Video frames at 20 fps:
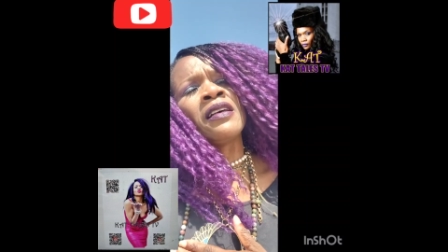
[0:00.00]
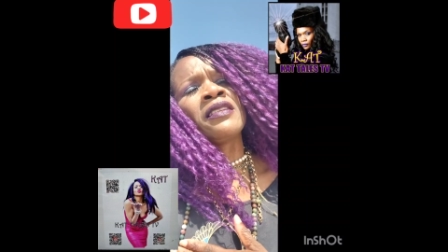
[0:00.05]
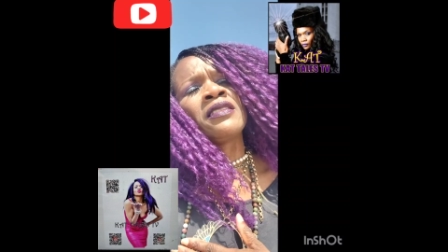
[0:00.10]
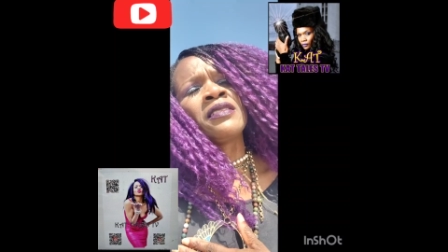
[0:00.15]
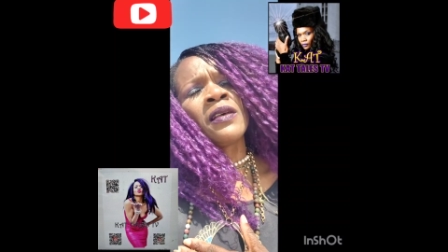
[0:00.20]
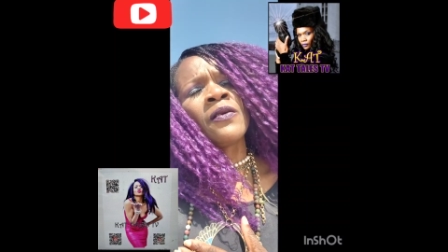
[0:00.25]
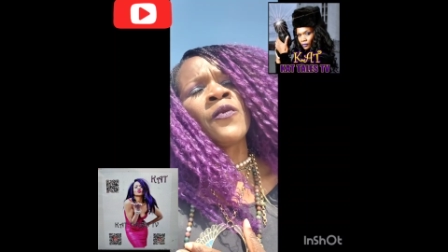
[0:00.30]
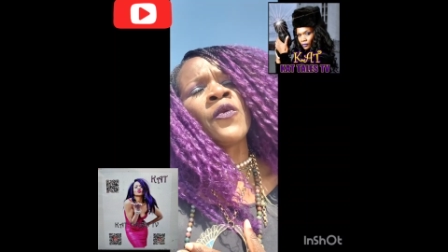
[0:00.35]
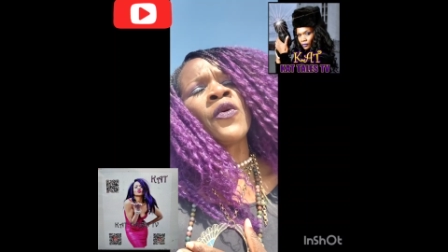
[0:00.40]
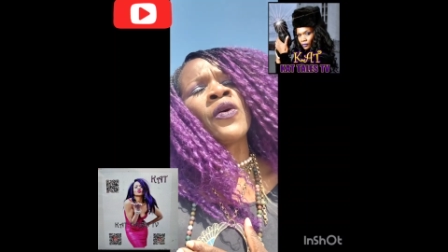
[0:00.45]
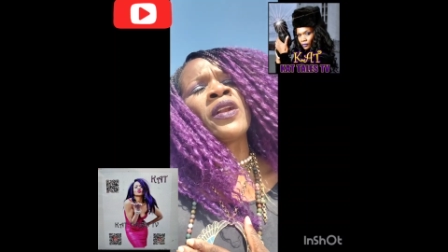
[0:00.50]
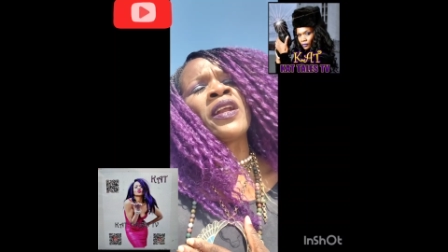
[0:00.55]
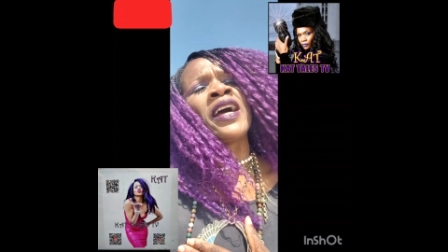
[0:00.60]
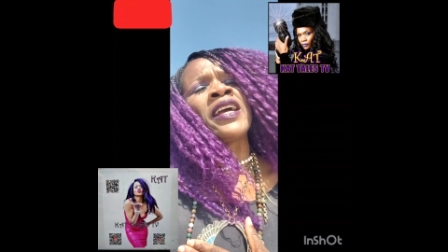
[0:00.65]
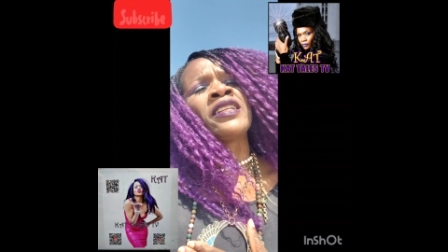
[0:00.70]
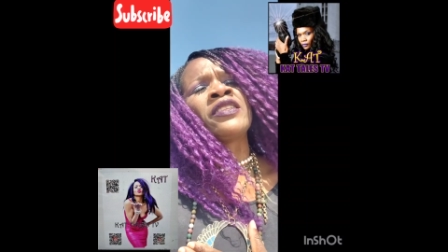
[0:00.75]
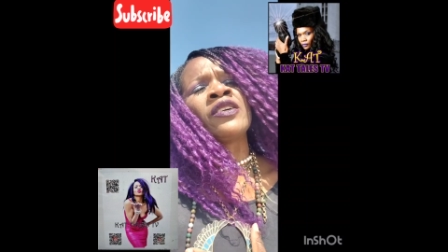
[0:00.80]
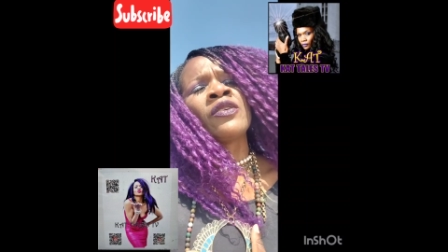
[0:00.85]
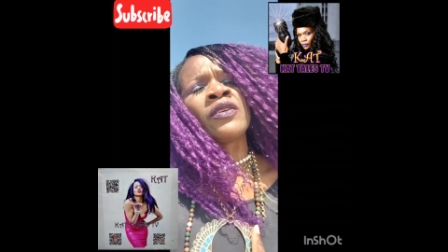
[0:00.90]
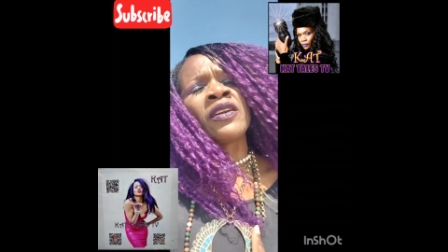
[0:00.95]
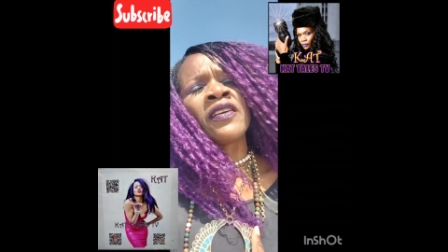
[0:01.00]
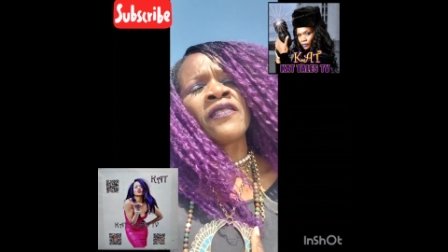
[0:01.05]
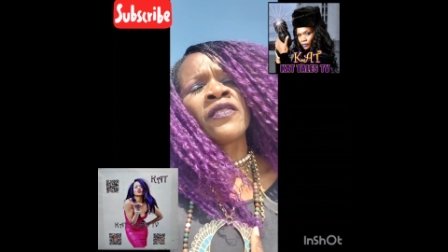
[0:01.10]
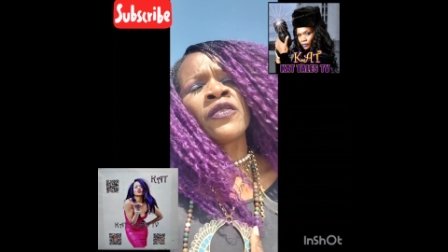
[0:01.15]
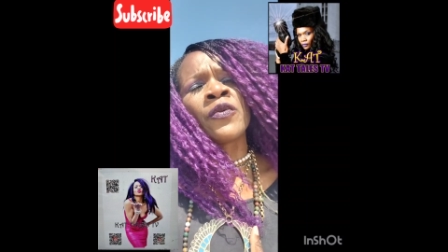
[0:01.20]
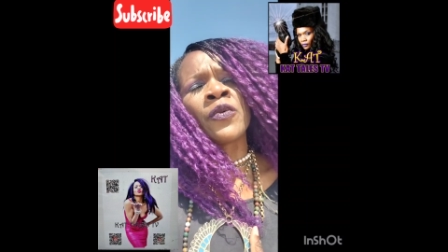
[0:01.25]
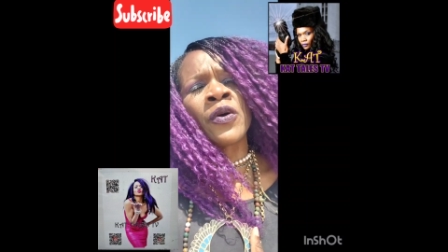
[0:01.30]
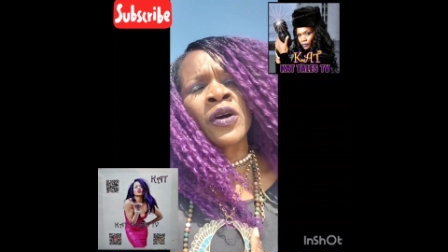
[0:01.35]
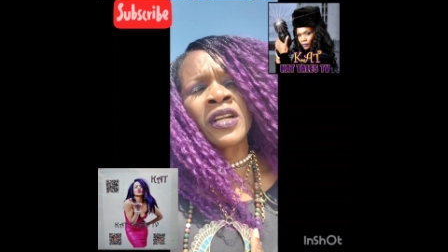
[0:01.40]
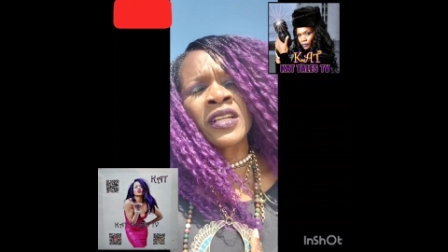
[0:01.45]
someone I don't
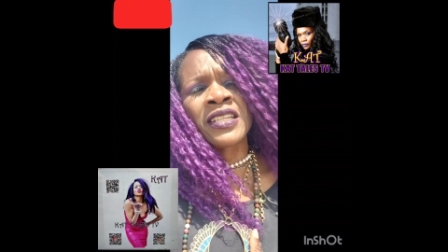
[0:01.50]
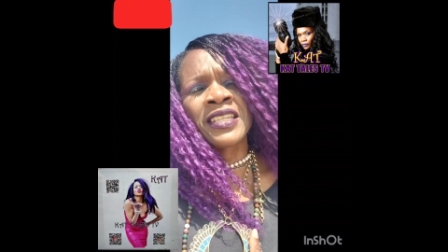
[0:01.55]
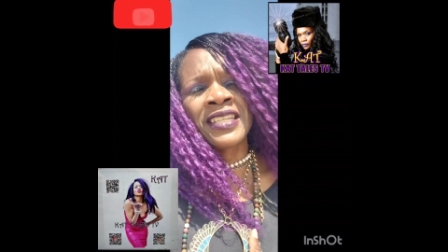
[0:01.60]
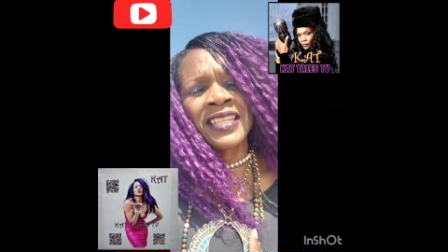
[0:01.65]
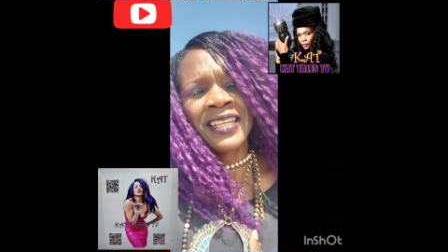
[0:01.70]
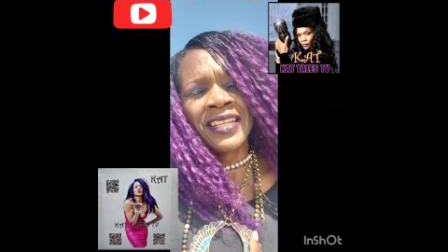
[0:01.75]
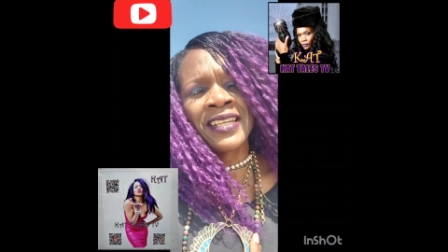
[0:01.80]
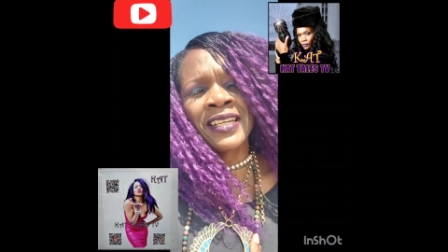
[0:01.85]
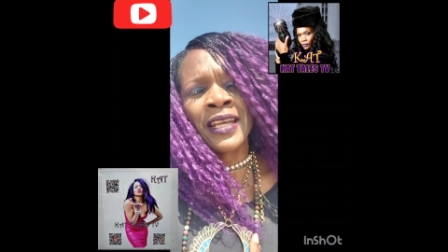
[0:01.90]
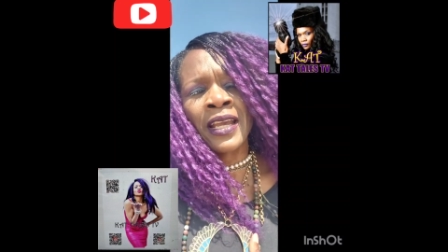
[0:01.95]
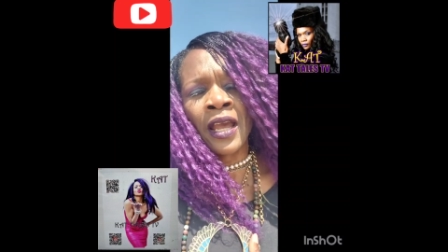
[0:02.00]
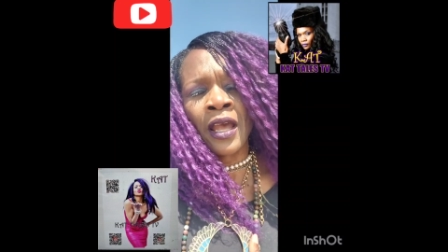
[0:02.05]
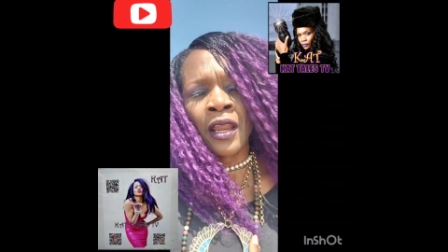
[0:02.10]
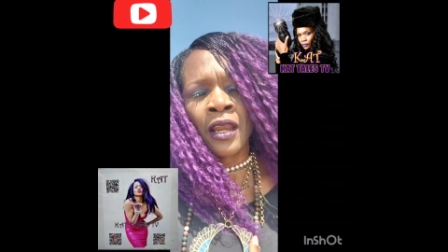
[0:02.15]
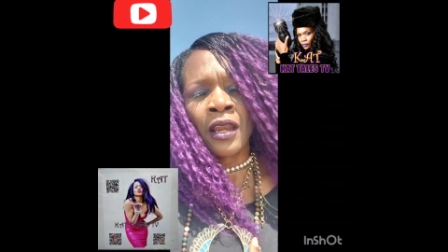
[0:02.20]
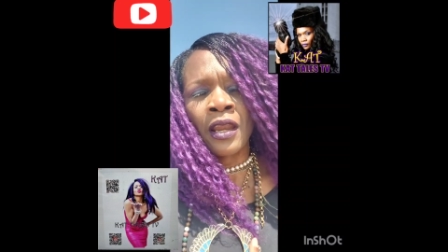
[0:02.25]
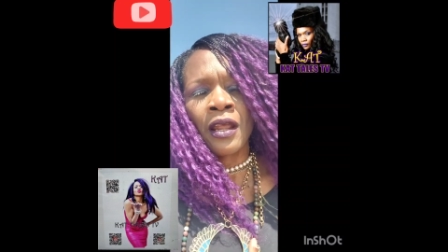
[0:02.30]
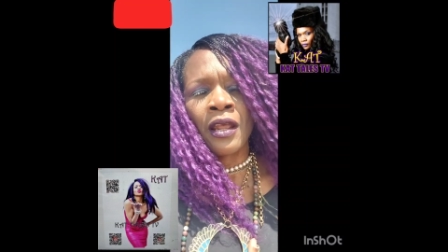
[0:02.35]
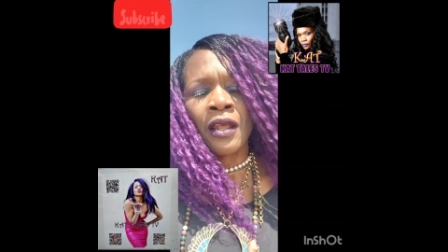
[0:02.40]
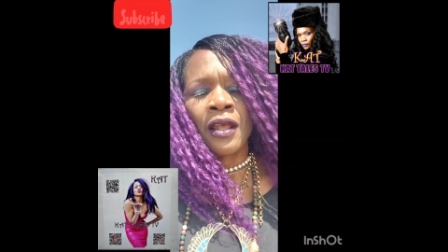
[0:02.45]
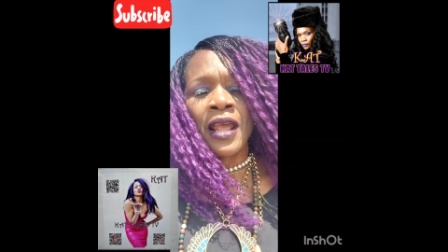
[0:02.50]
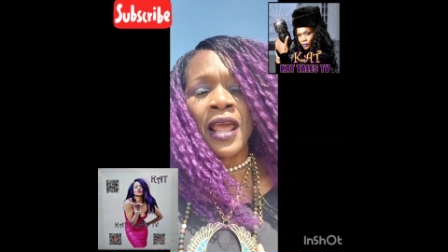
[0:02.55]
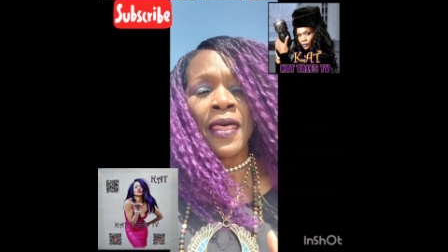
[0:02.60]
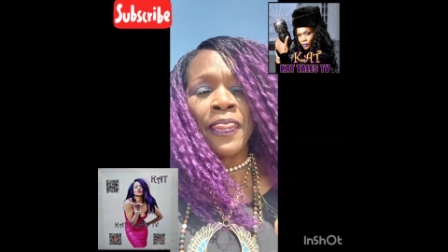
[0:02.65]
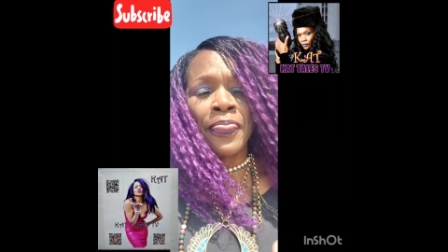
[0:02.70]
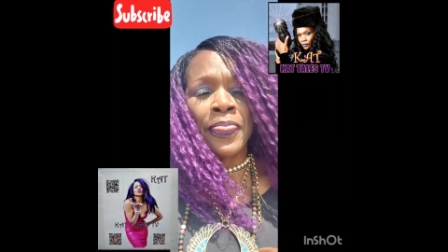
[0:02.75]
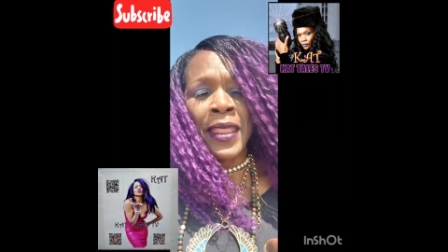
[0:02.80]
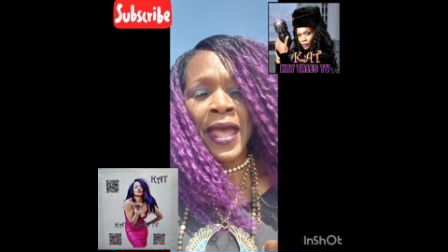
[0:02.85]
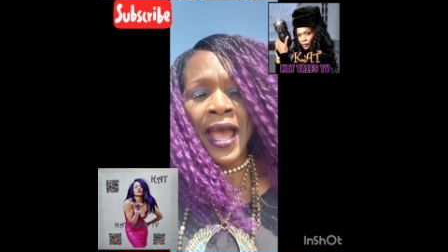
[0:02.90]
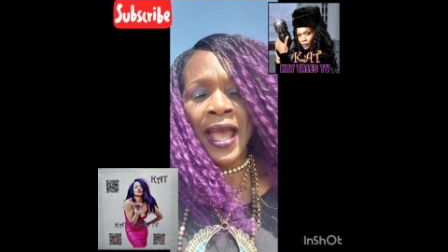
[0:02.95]
ever want to see again.
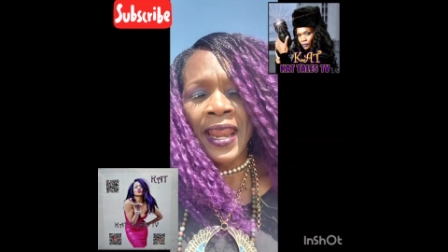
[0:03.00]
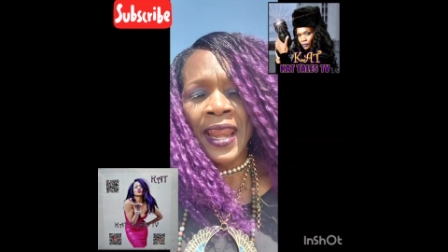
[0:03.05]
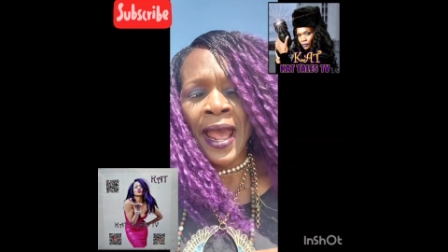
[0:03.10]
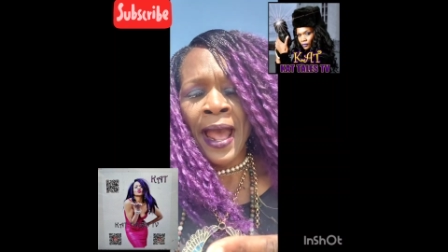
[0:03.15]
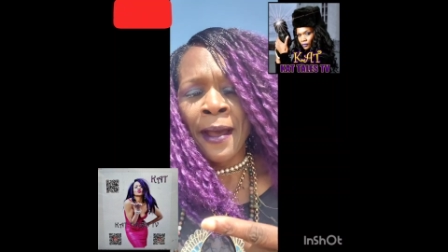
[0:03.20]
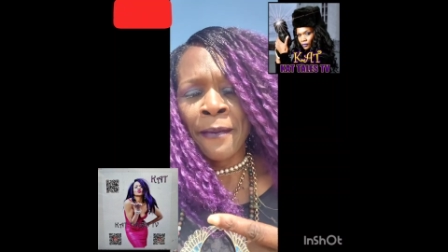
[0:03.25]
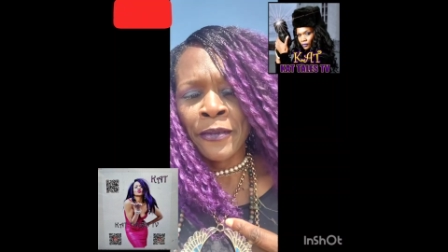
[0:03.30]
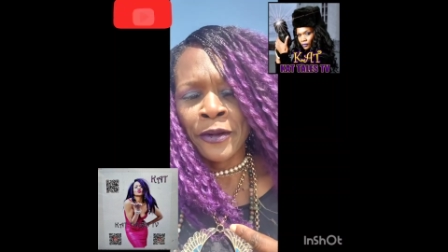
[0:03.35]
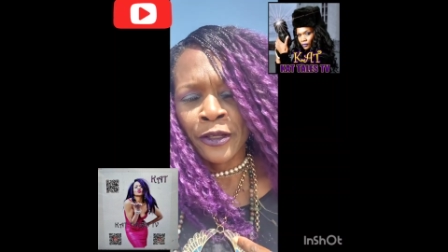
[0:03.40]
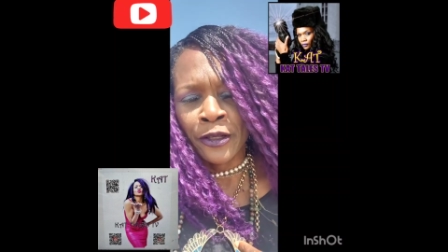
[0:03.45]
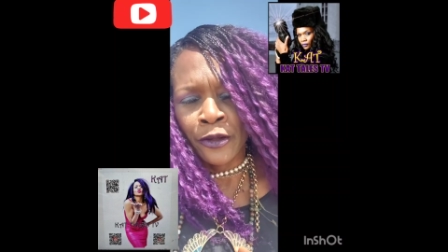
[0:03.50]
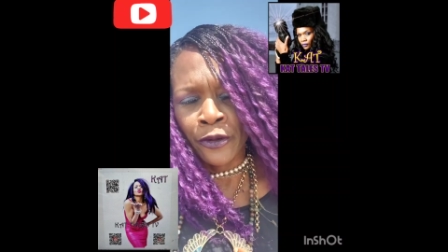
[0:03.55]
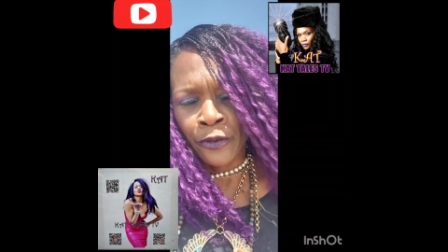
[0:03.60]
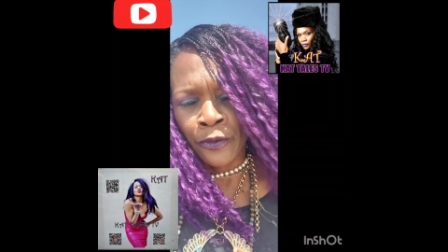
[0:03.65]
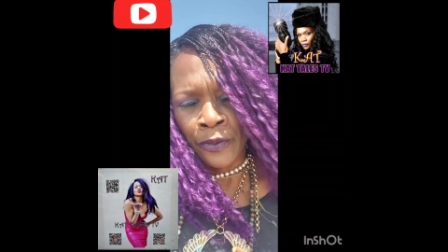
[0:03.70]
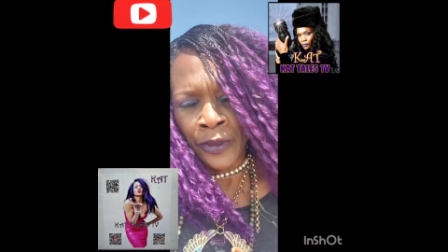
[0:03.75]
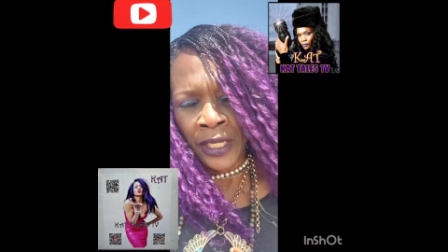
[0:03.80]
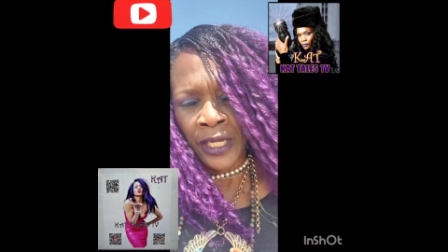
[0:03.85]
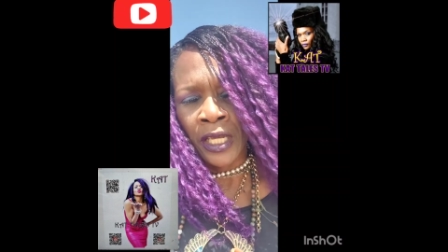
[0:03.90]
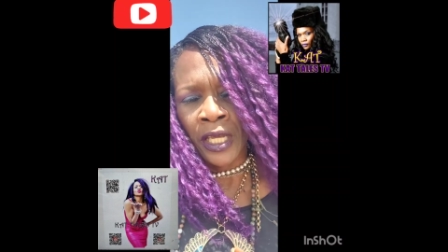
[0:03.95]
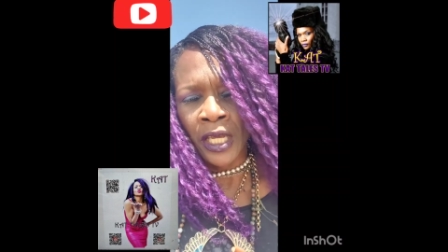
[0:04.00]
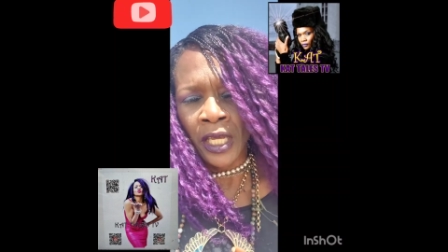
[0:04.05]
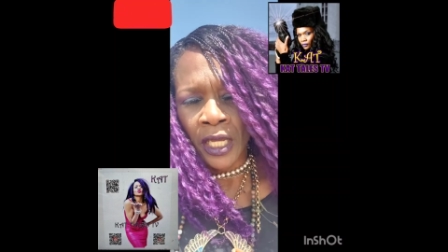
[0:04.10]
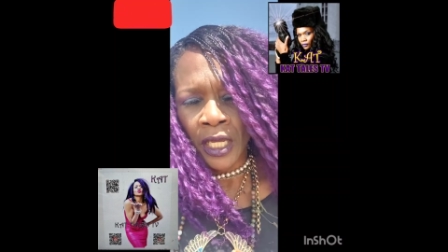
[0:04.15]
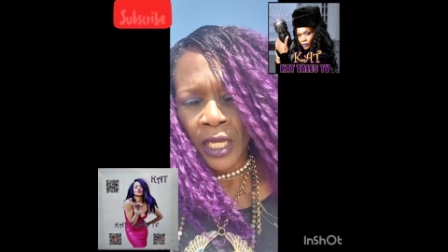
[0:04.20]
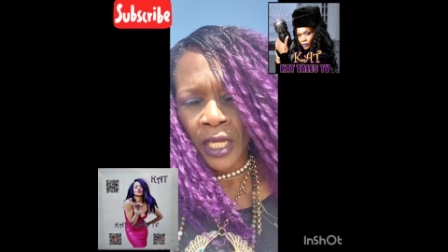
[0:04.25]
And that happened to me.